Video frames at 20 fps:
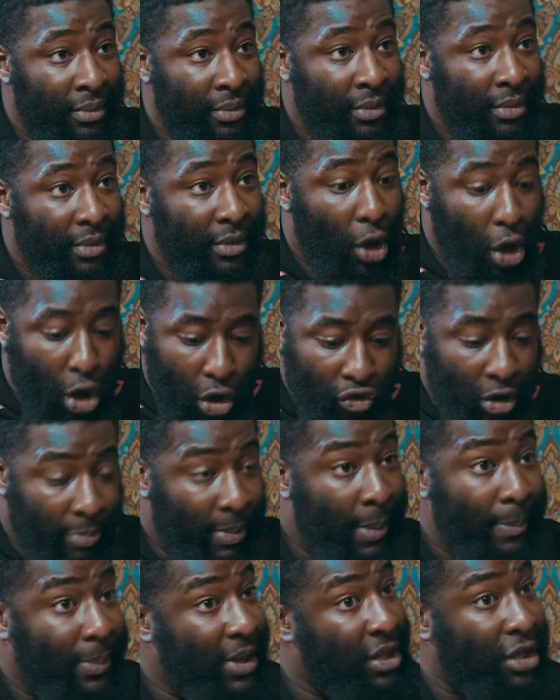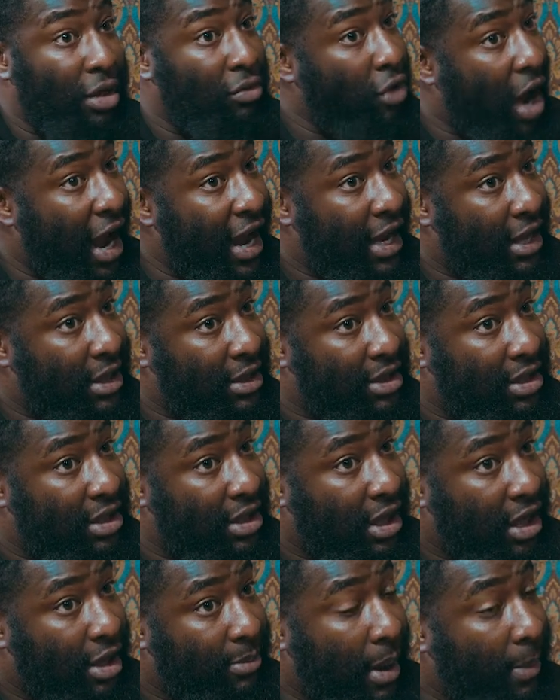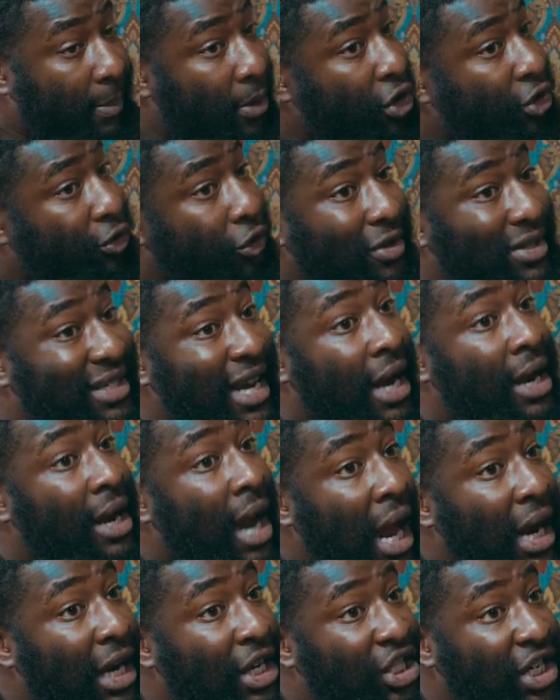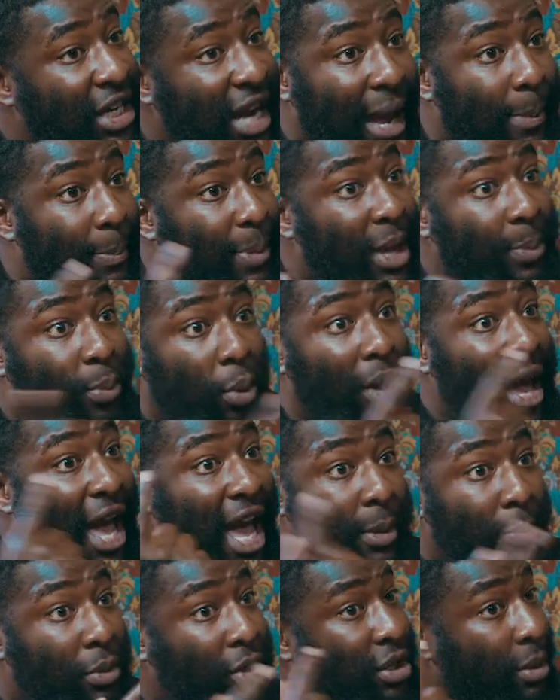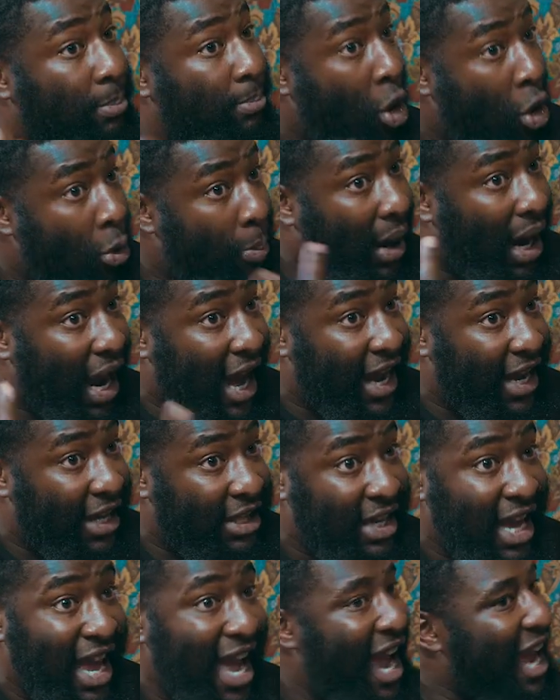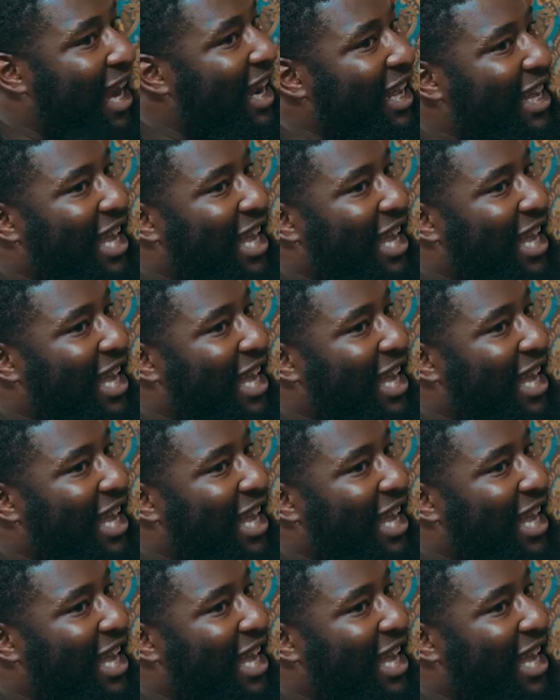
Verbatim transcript: Who remembers the riots? Yeah. Remember, it was through technology that people were able to mobilize and